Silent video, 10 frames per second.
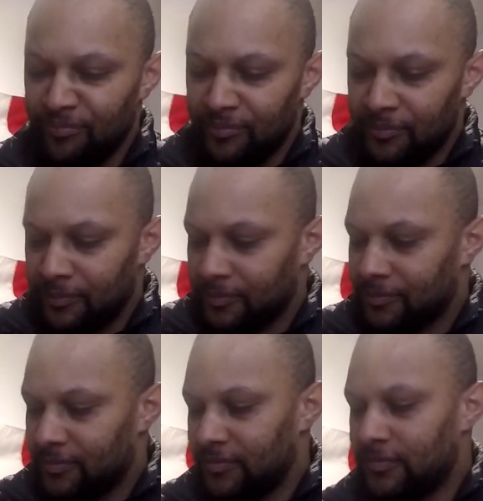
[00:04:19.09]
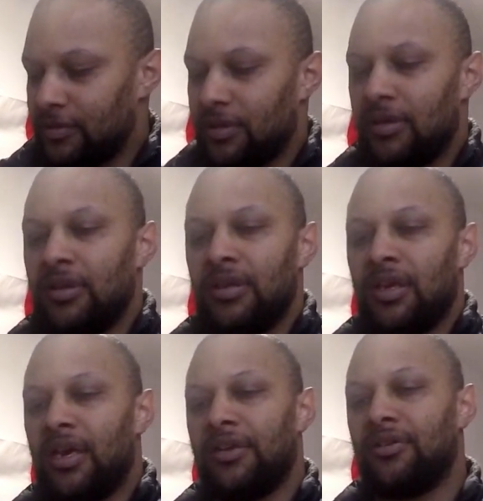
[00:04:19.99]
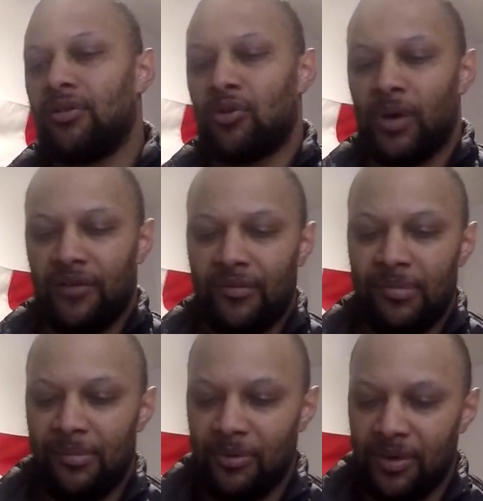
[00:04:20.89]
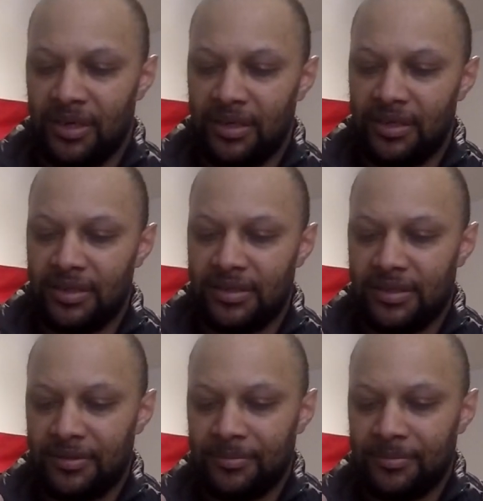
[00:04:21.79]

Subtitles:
I don't quite remember what it is.